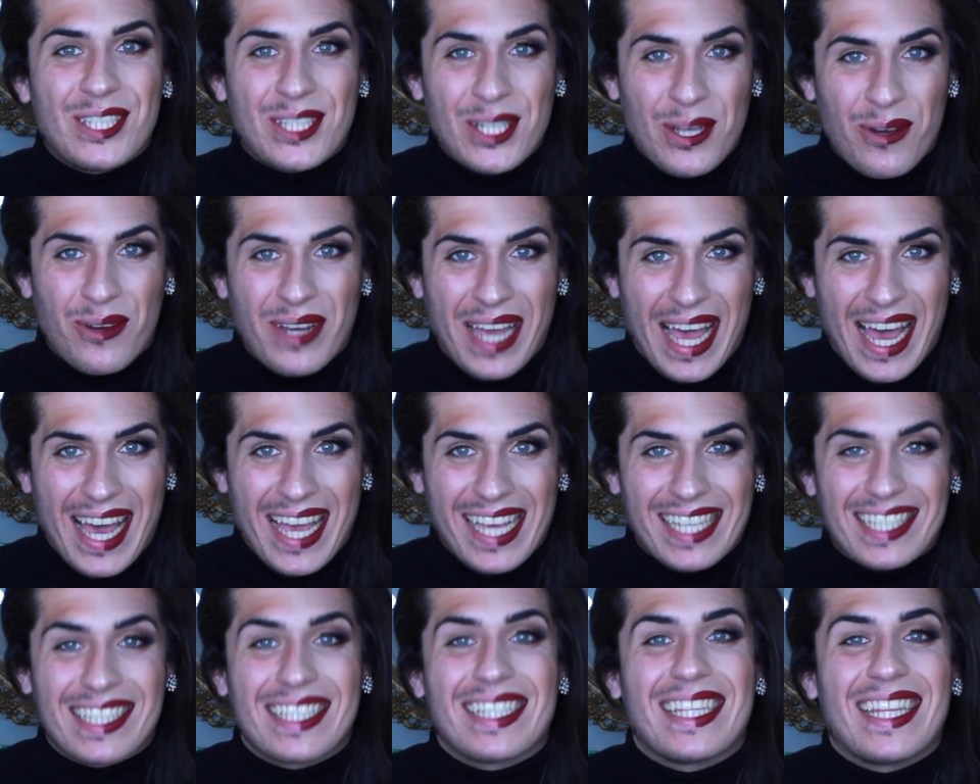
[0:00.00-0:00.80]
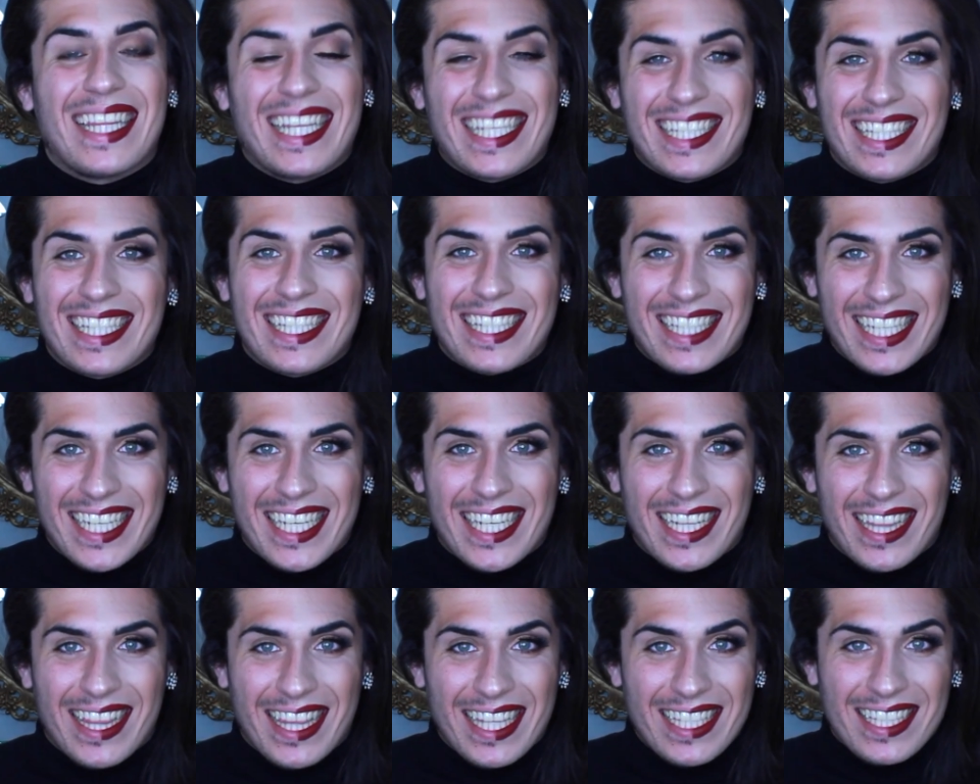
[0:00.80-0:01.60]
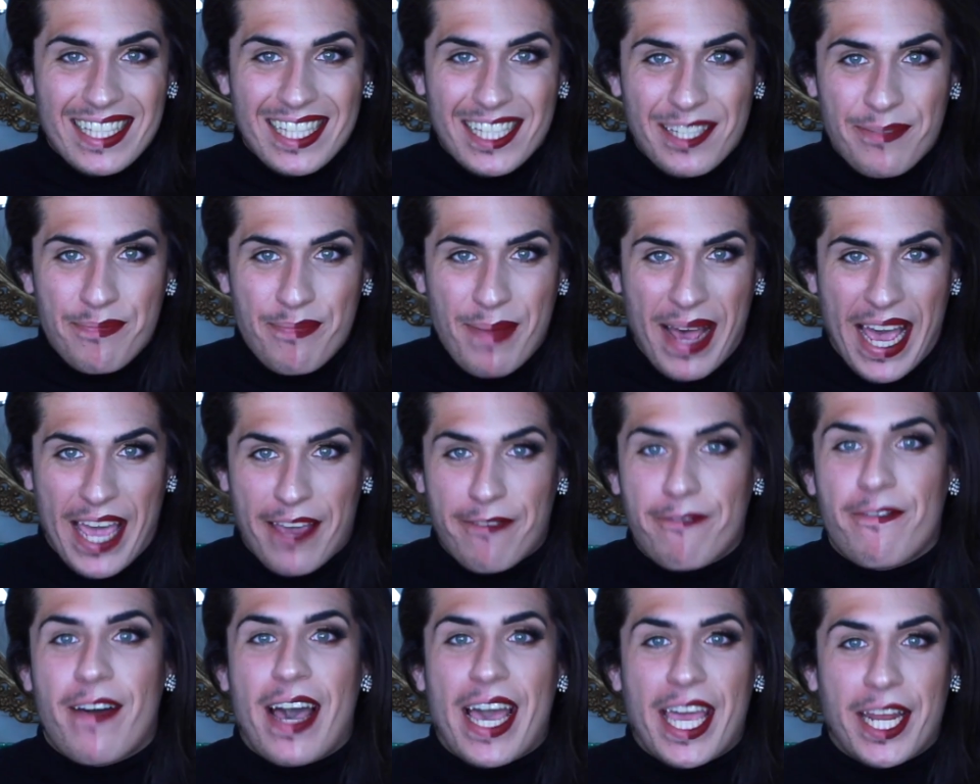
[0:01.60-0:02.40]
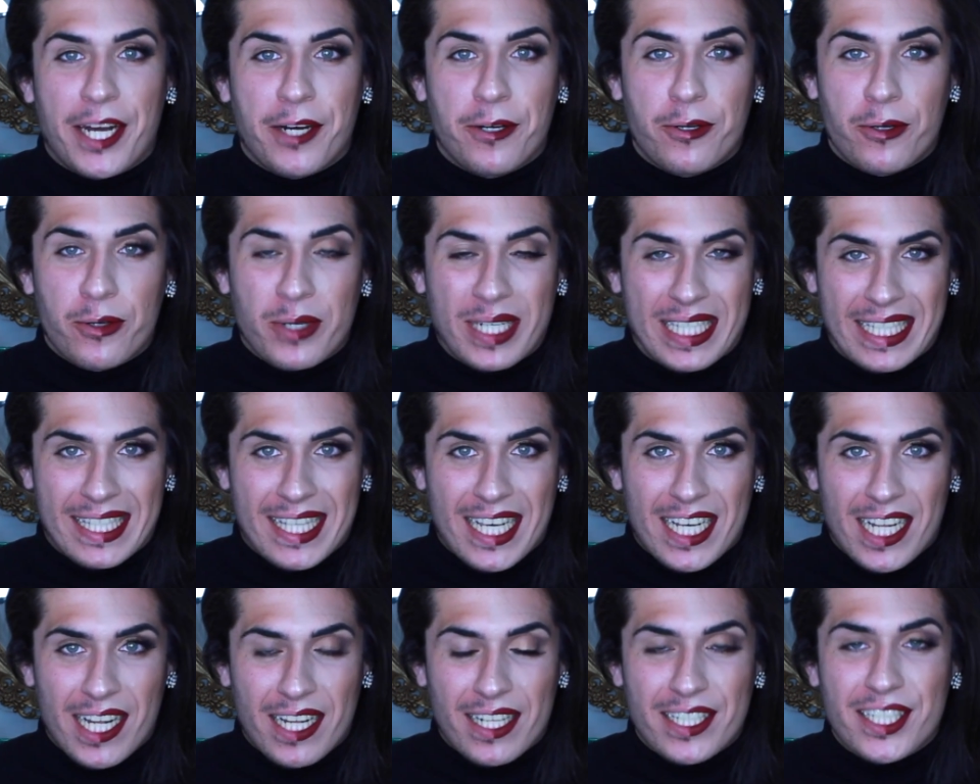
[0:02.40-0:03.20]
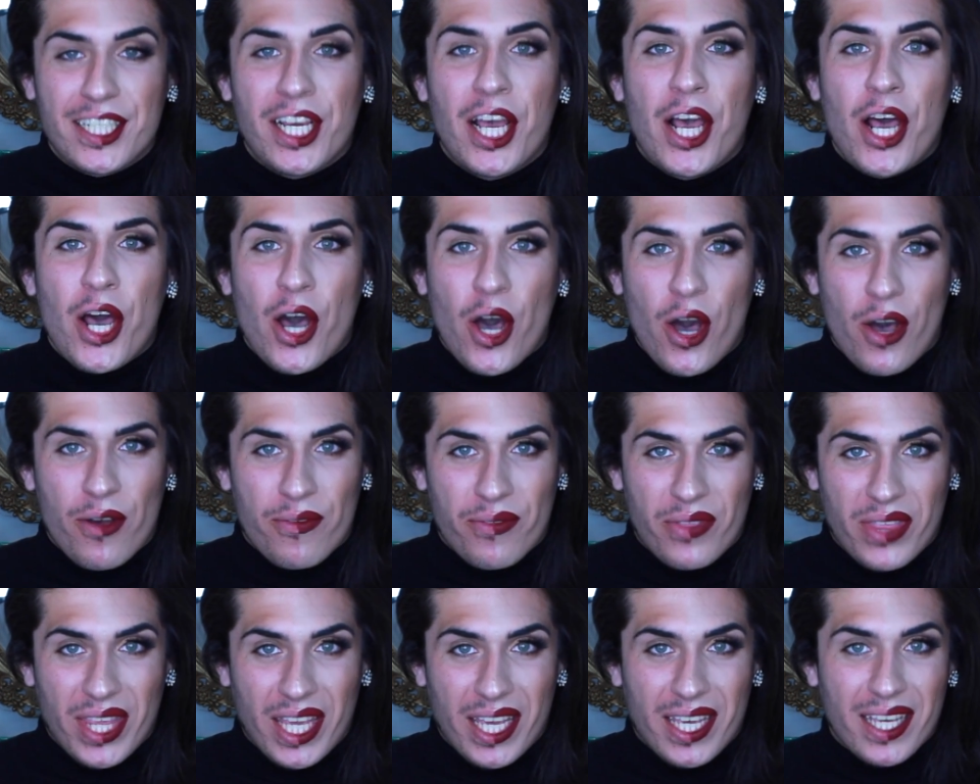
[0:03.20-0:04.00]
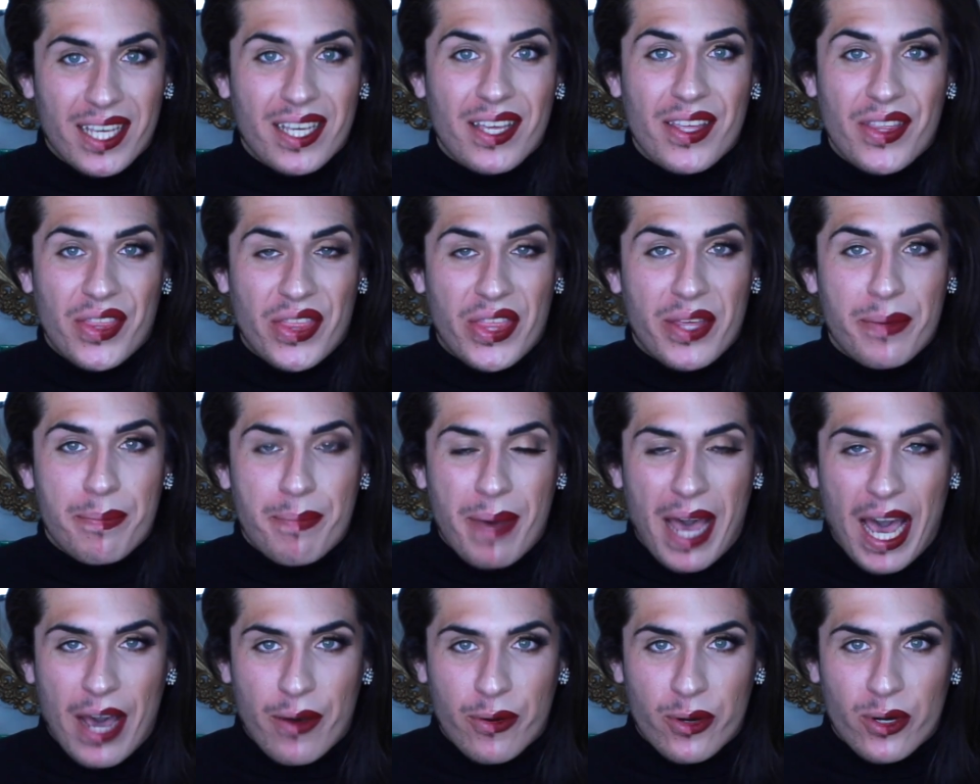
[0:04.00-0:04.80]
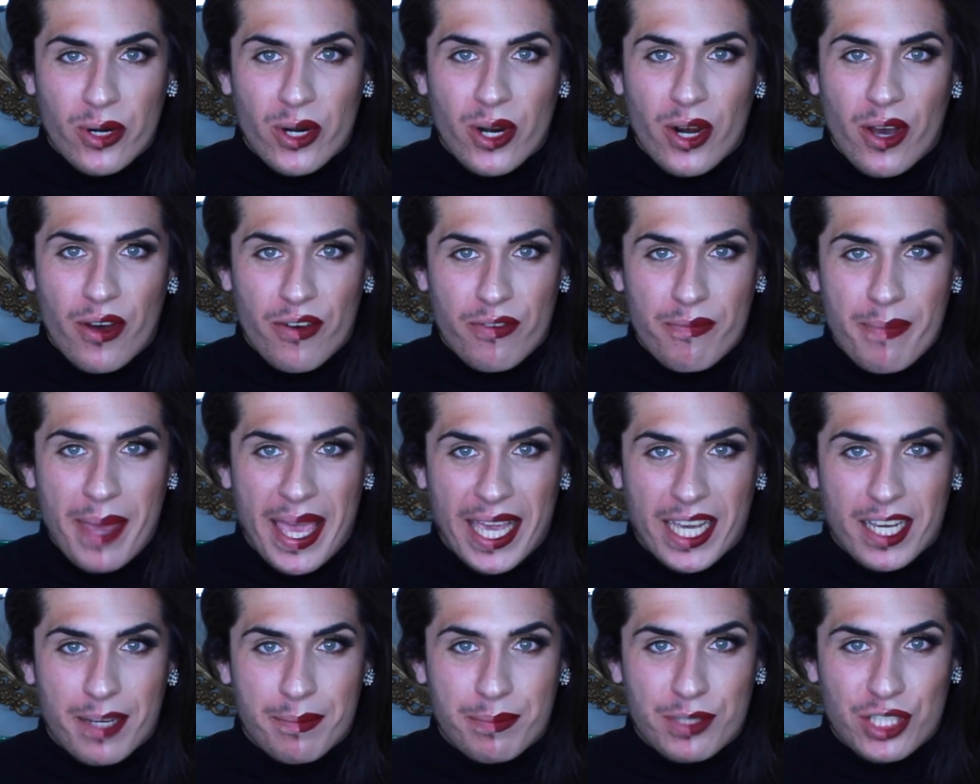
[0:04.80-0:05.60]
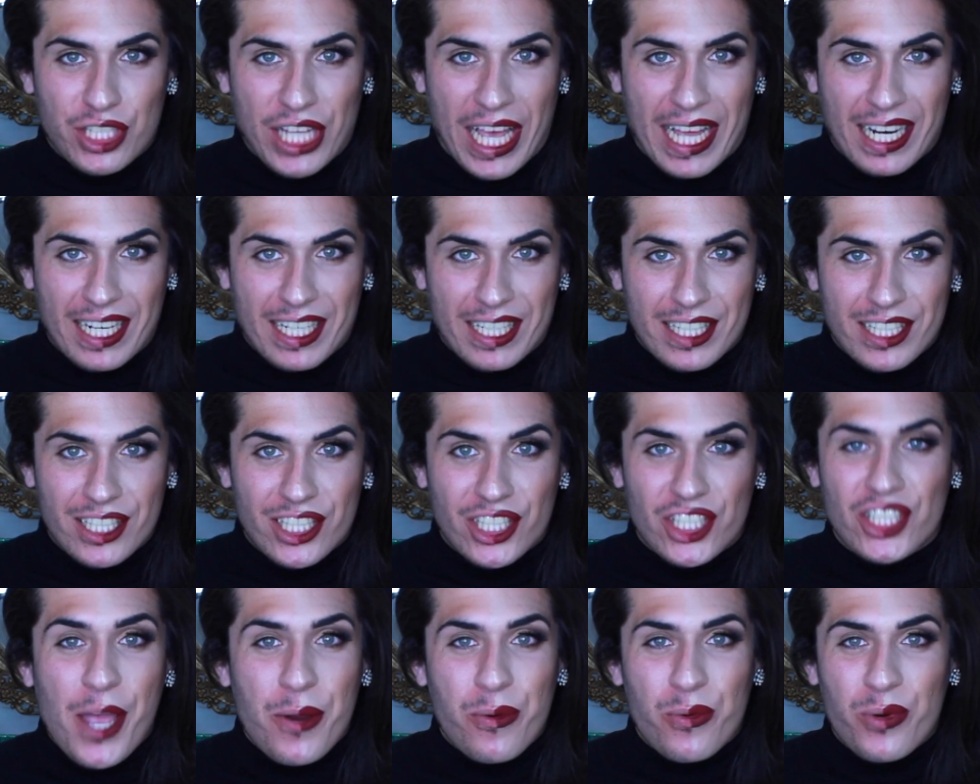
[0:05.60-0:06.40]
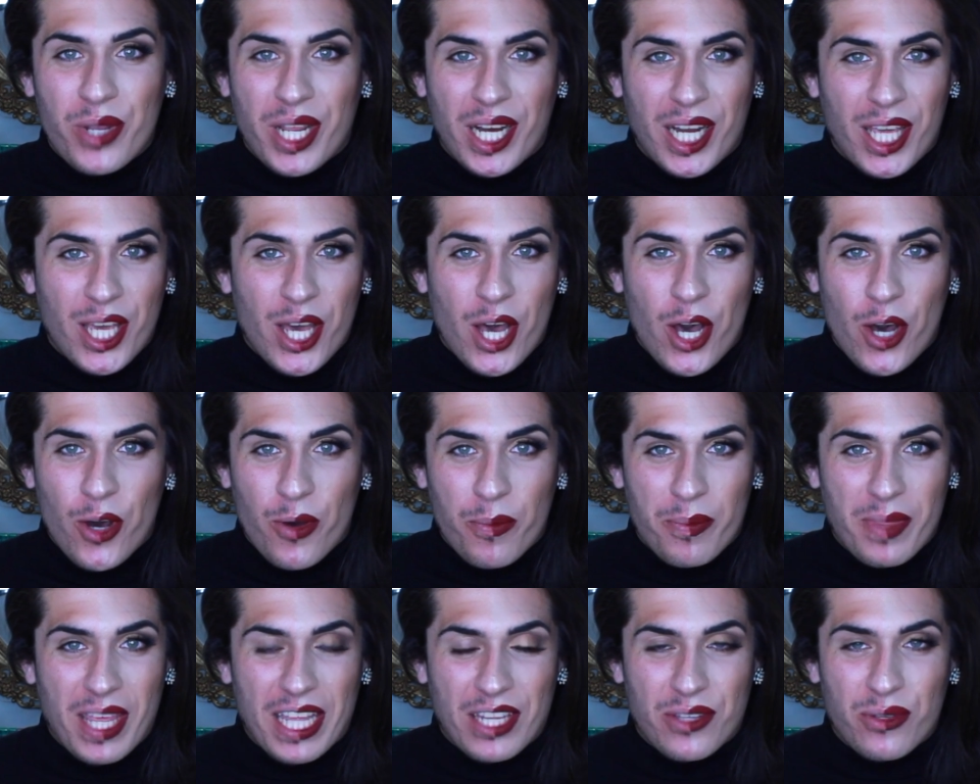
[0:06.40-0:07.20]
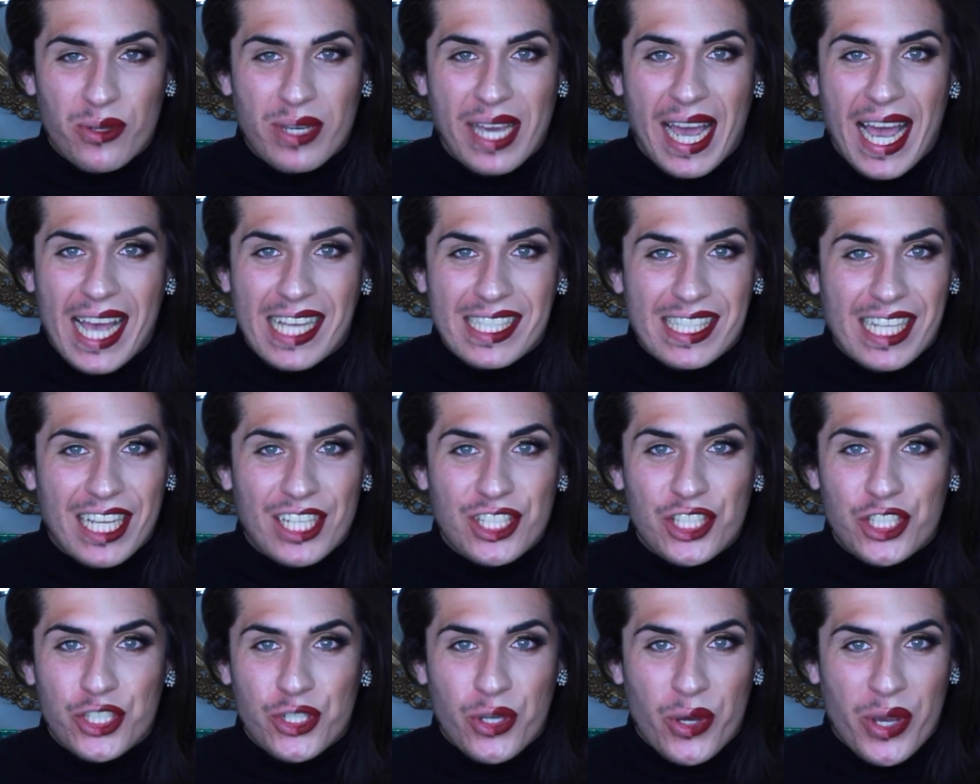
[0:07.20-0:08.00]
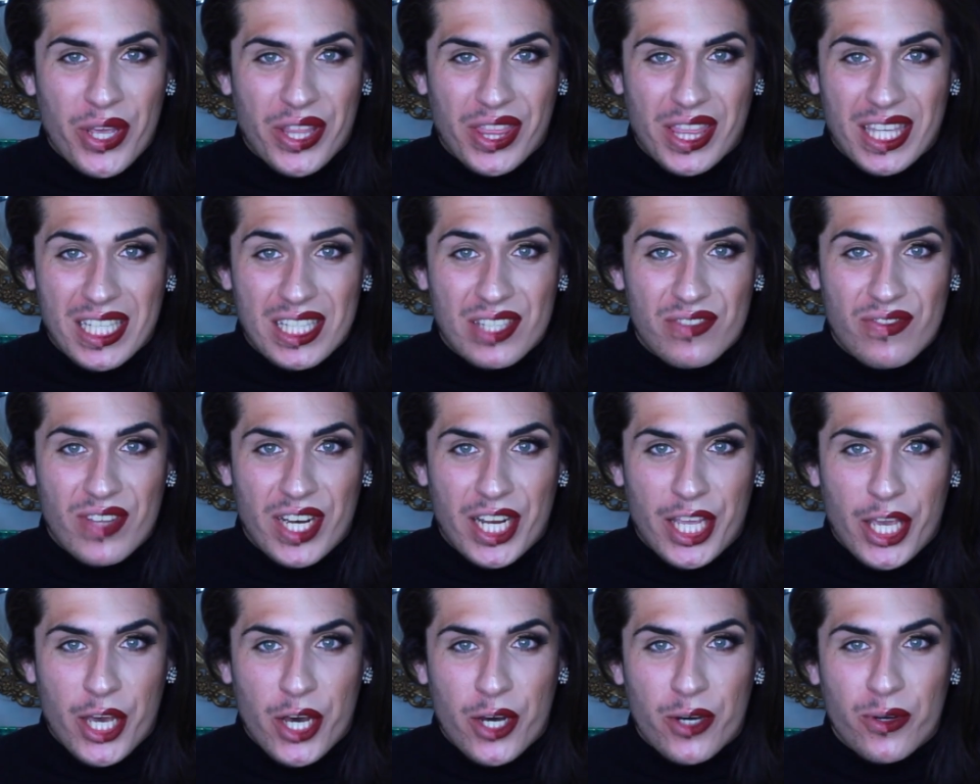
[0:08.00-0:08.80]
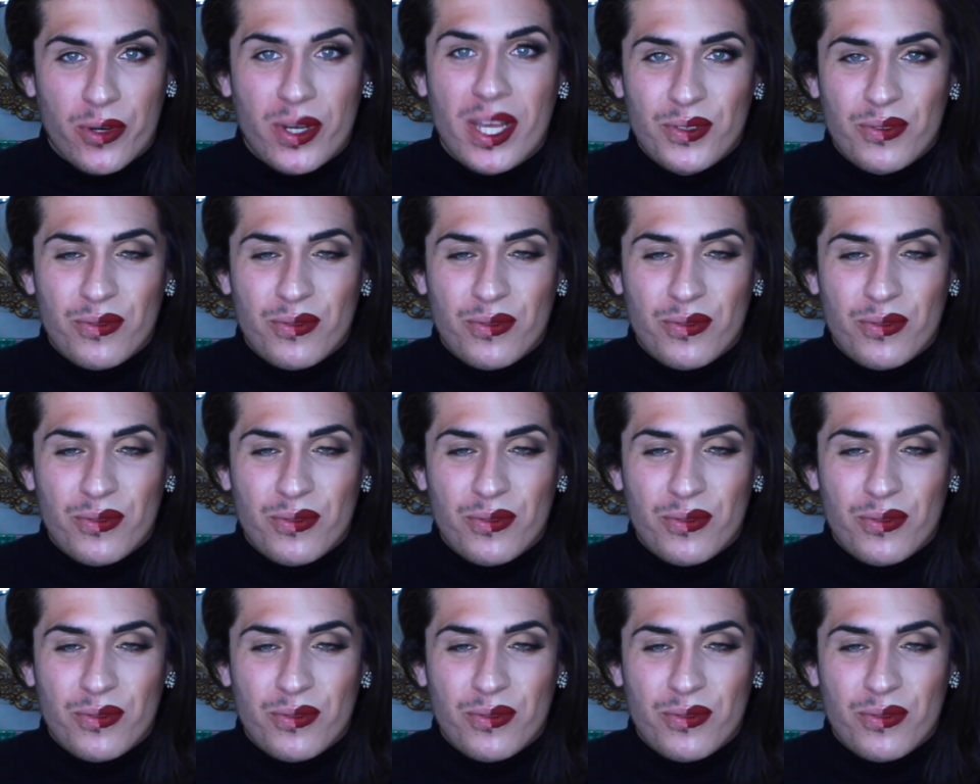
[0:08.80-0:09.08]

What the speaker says: So guys, this is it. This is my final result of the Power of Makeup challenge. I really hope that you guys enjoyed this video.